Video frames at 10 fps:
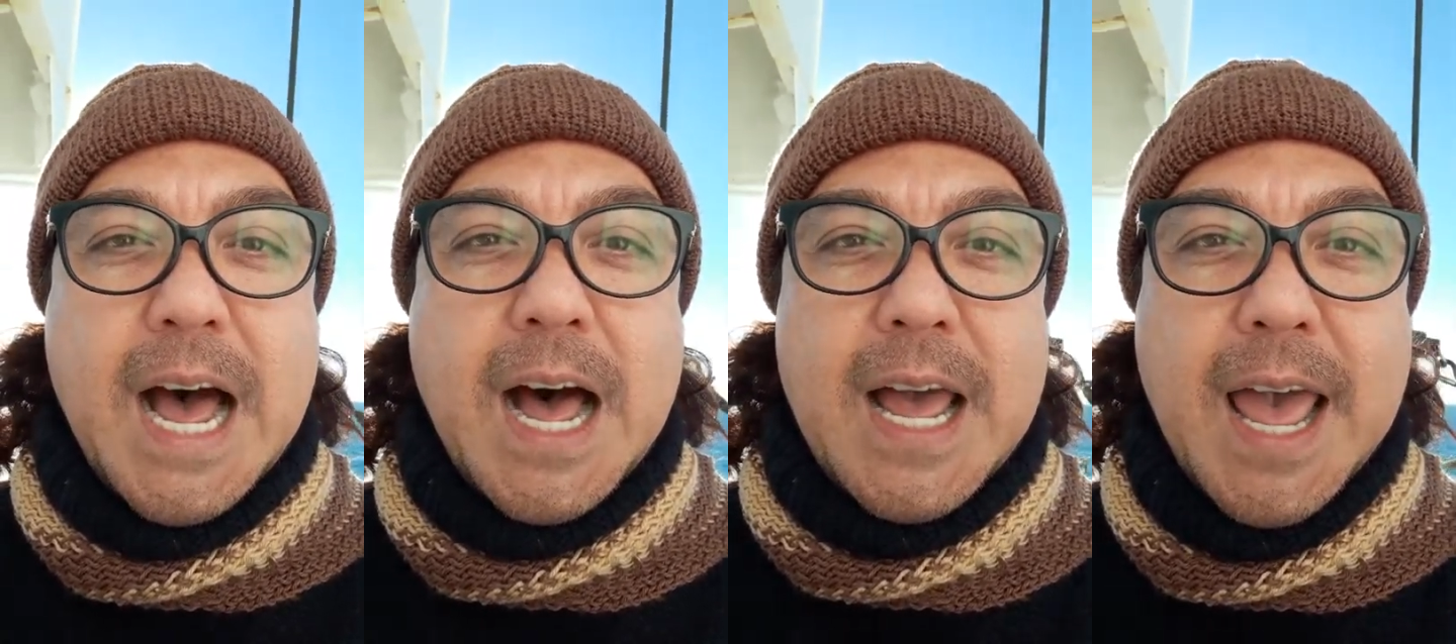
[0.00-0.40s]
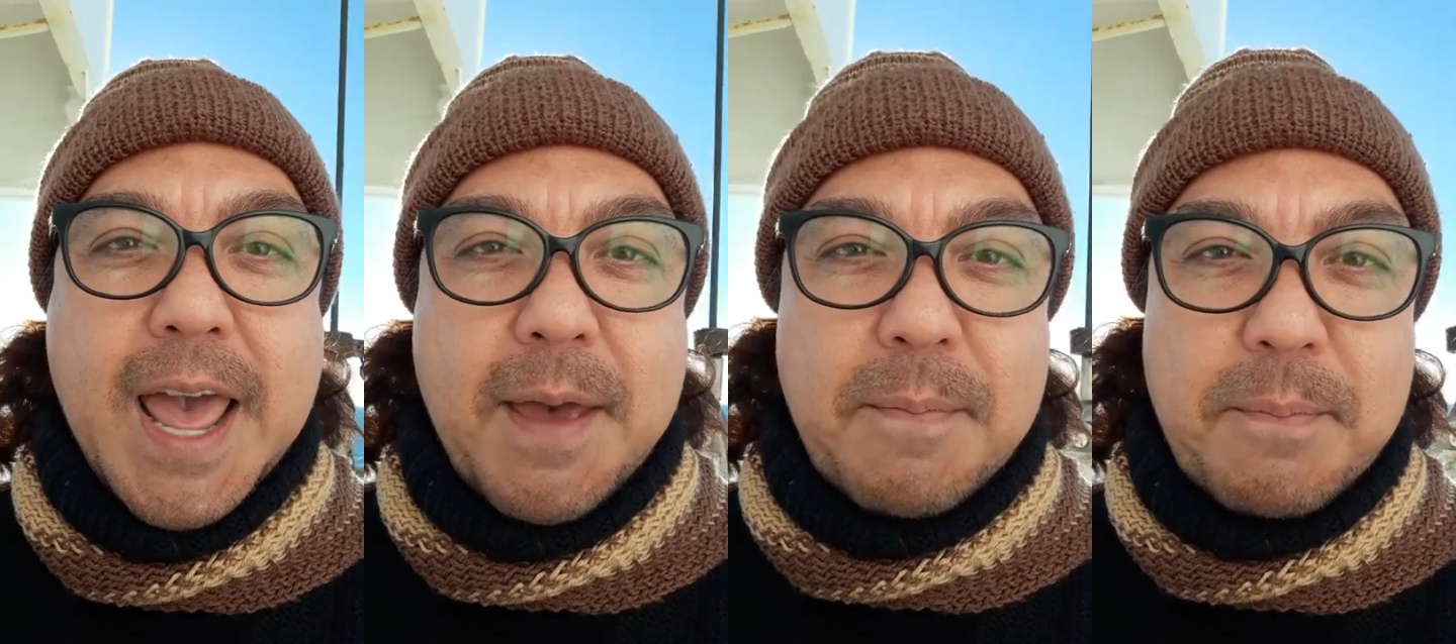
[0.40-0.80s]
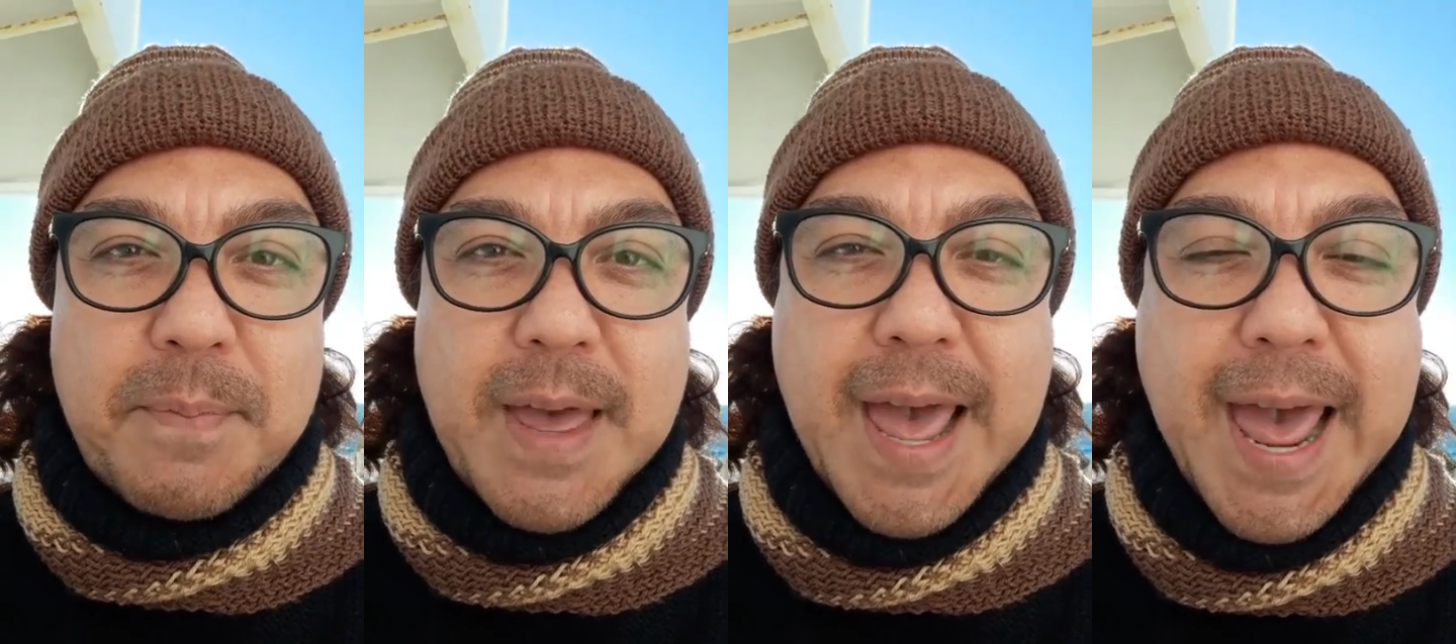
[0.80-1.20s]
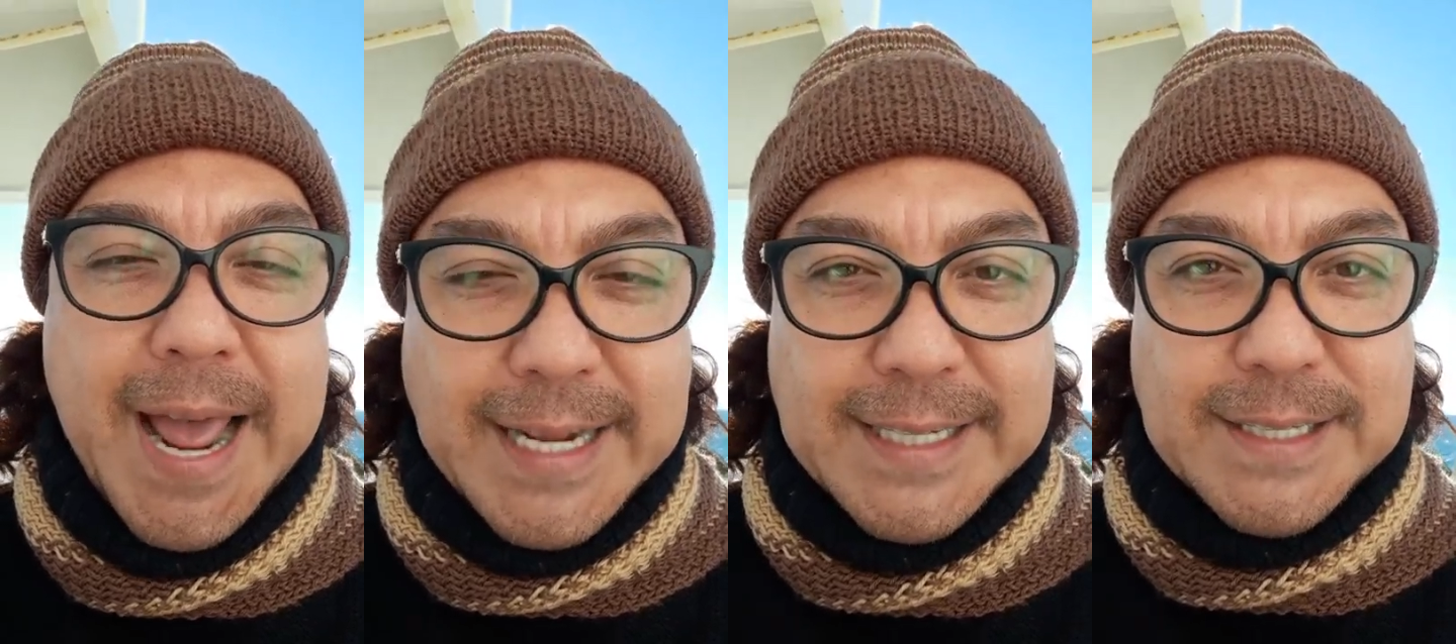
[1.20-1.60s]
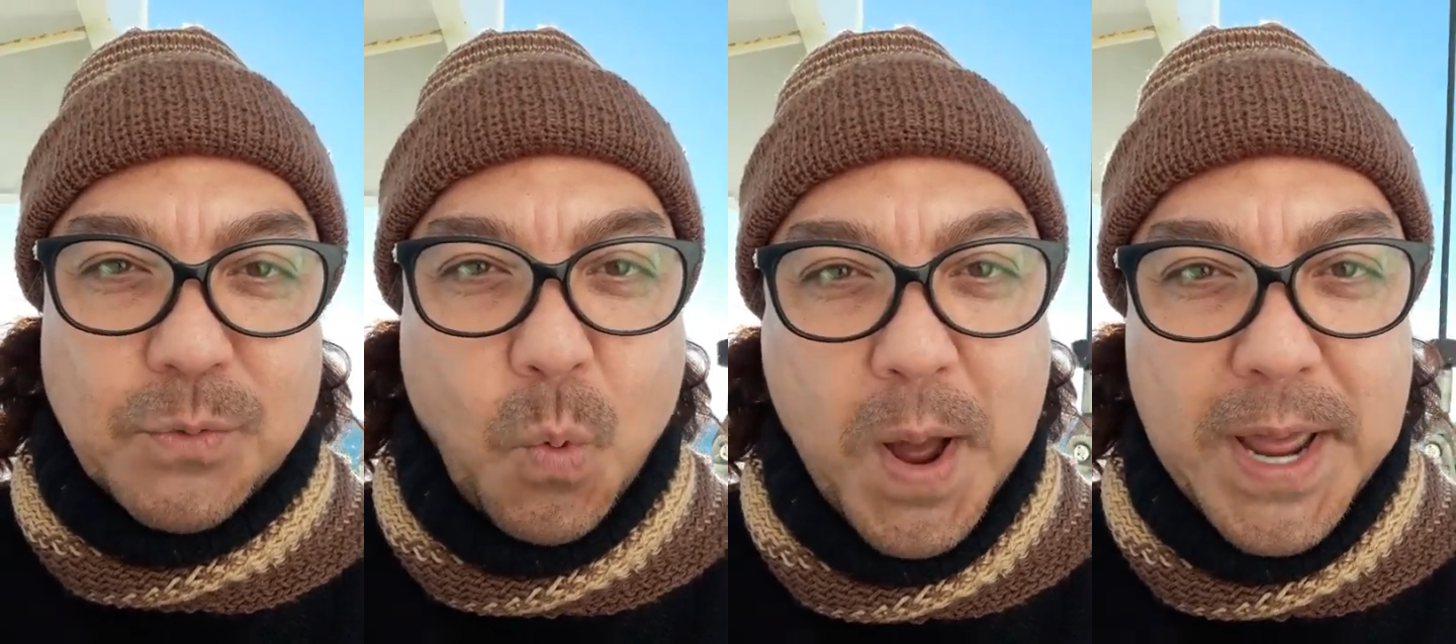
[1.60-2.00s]
I am
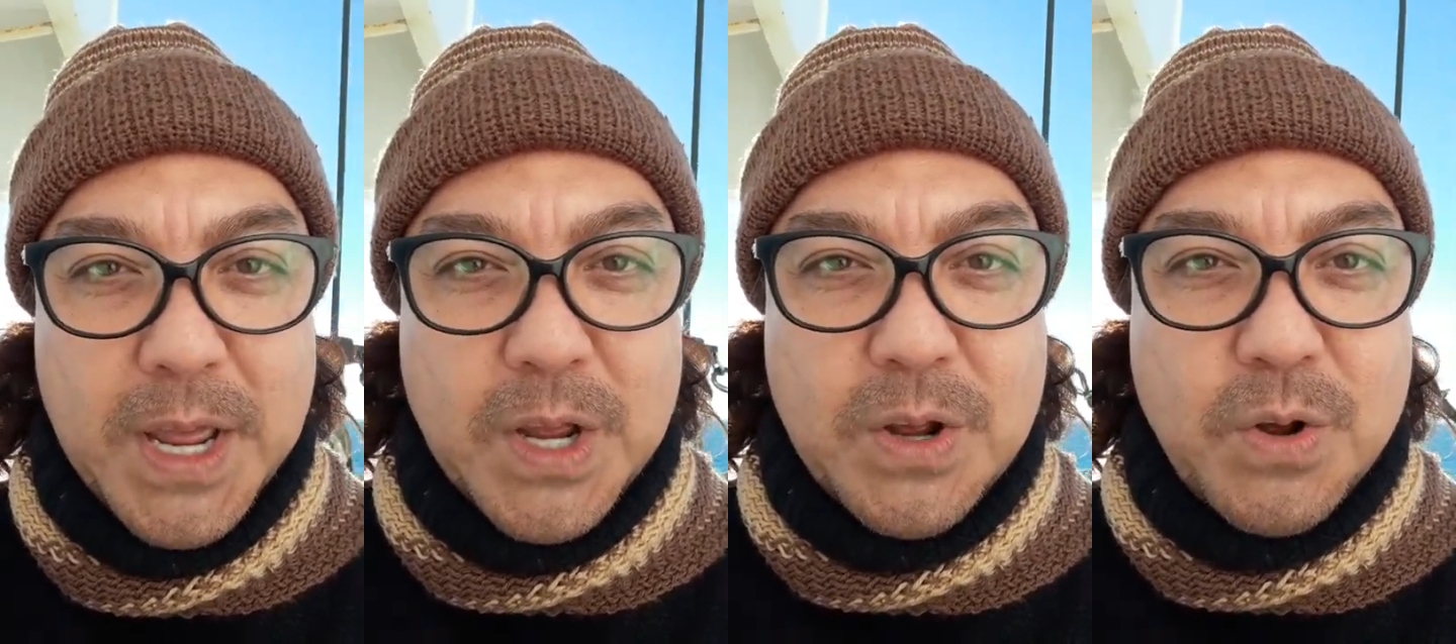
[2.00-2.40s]
XY